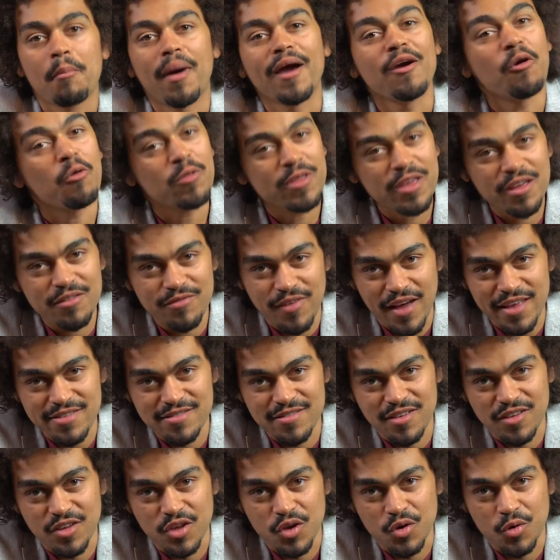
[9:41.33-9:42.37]
My only
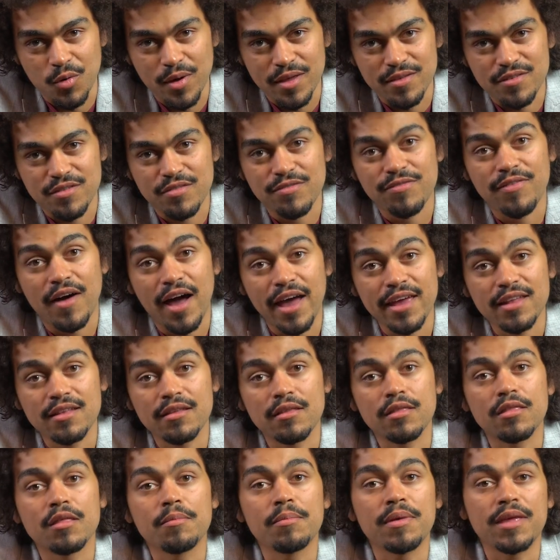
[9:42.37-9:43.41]
advice to you is
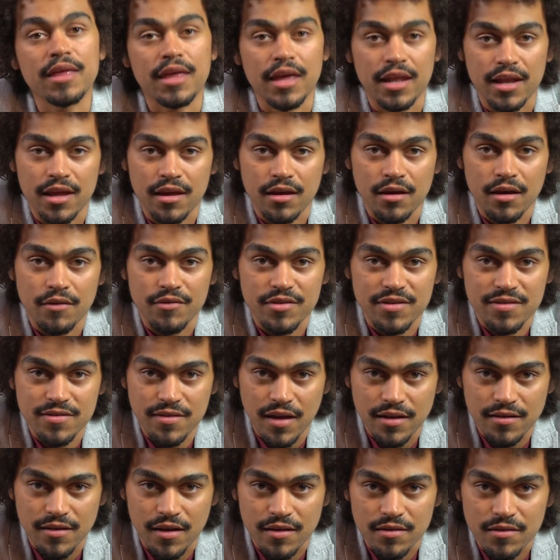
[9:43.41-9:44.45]
find the beginning of a
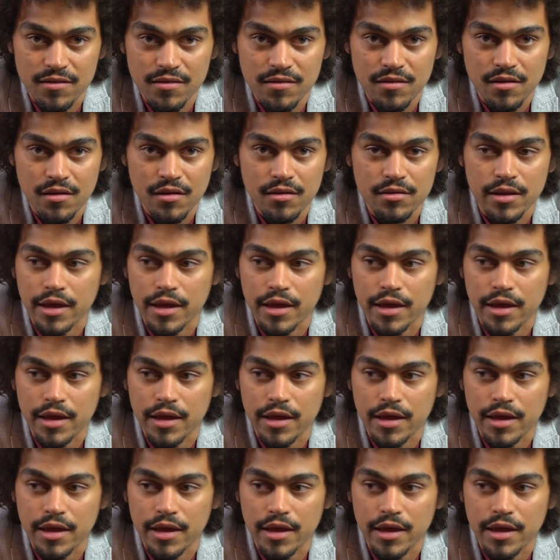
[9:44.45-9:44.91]
sentence.